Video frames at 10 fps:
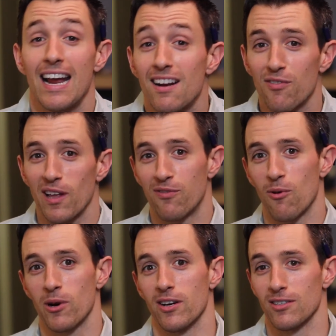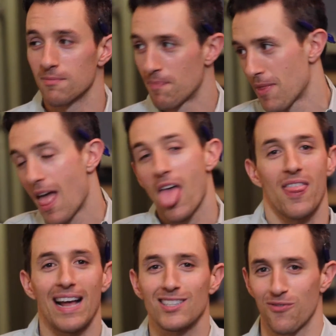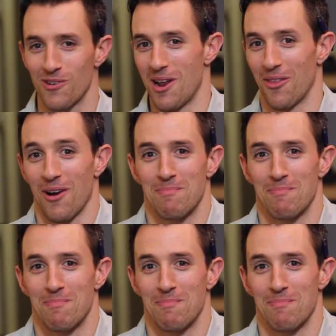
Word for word: I ate it for like four years. That's for another